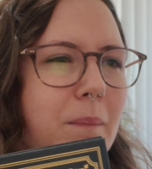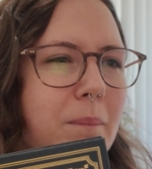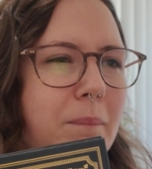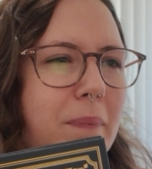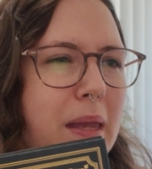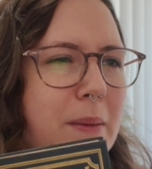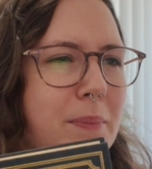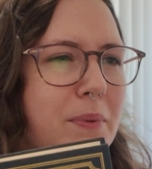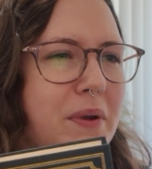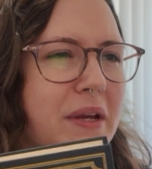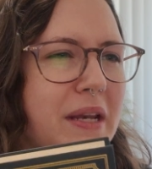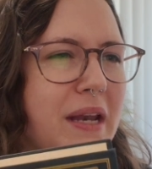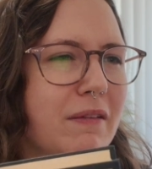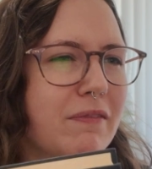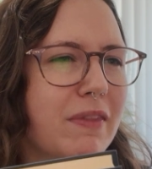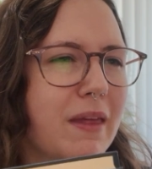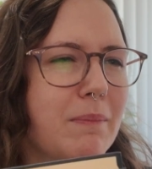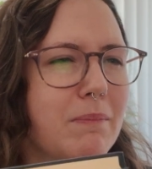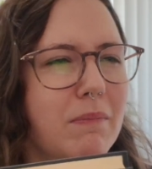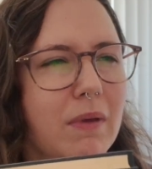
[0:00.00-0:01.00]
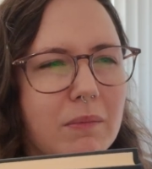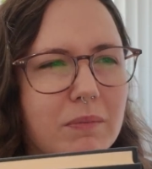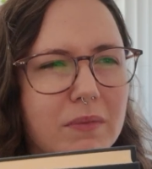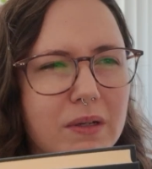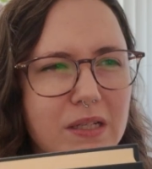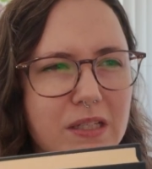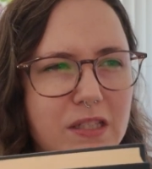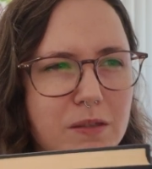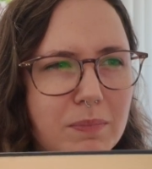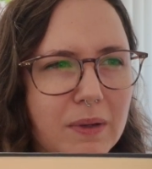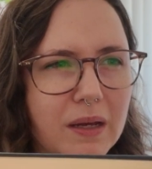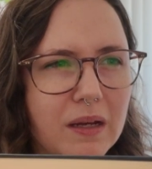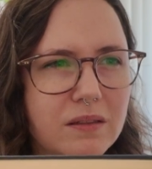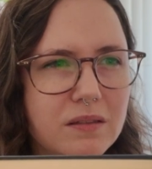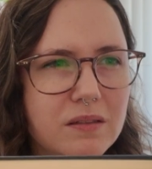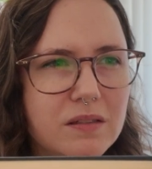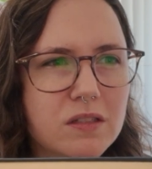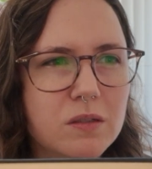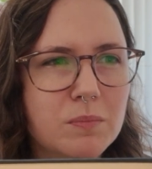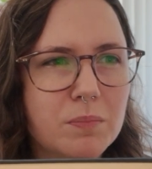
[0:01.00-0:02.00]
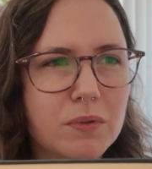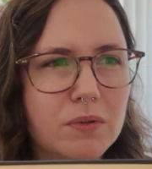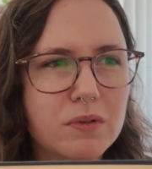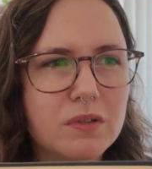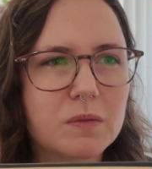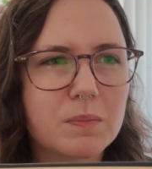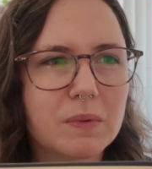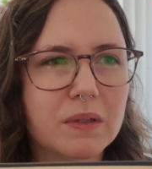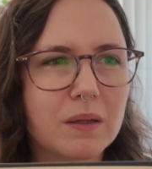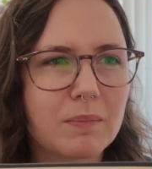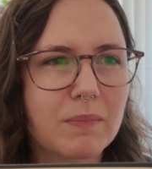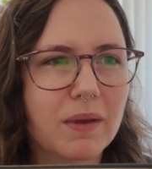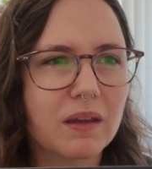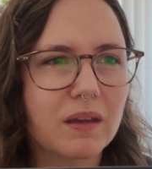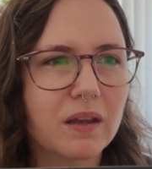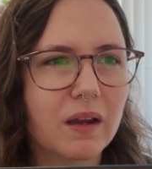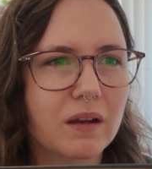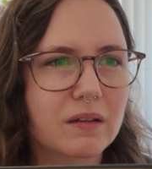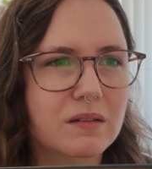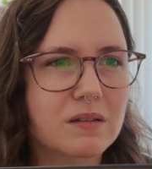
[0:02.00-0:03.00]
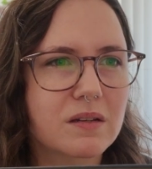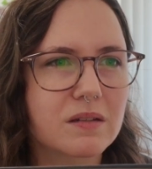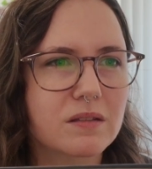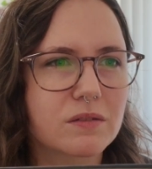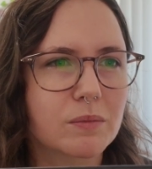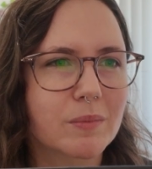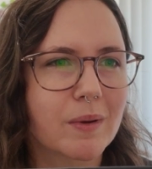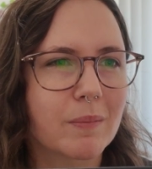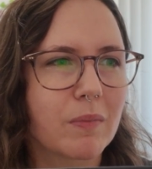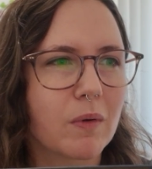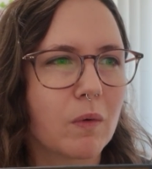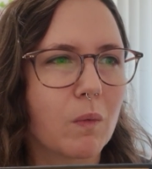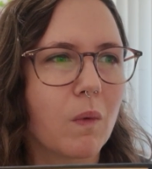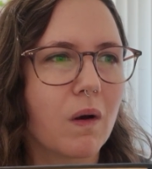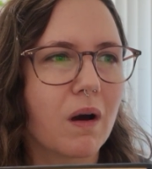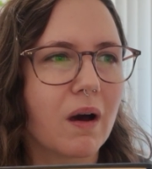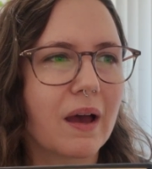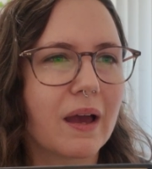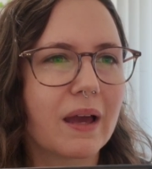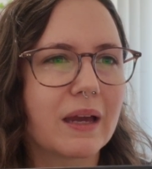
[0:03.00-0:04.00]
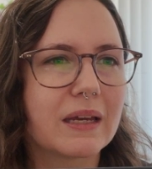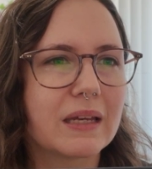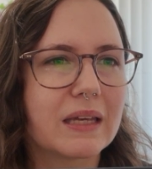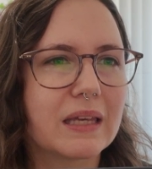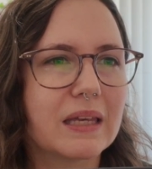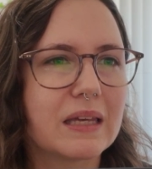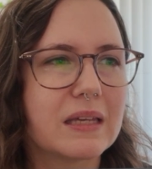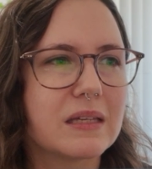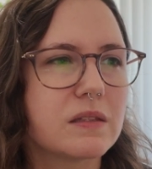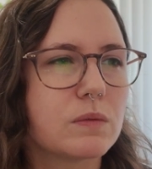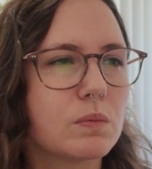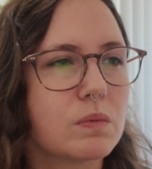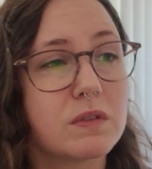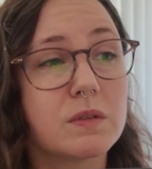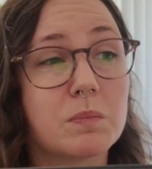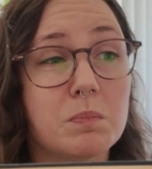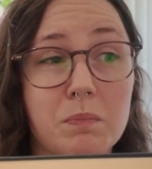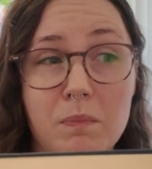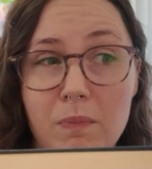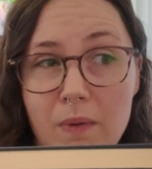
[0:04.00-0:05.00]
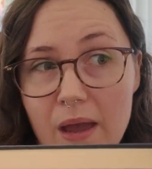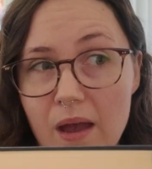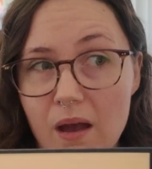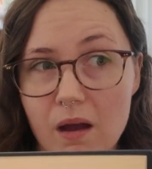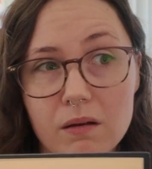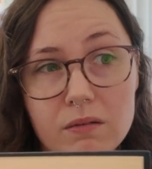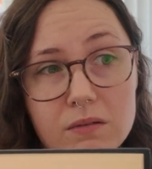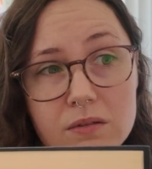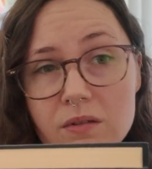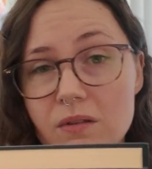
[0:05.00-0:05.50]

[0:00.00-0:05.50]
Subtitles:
people can have their memories bound into books, but the main character doesn't remember why his was bound.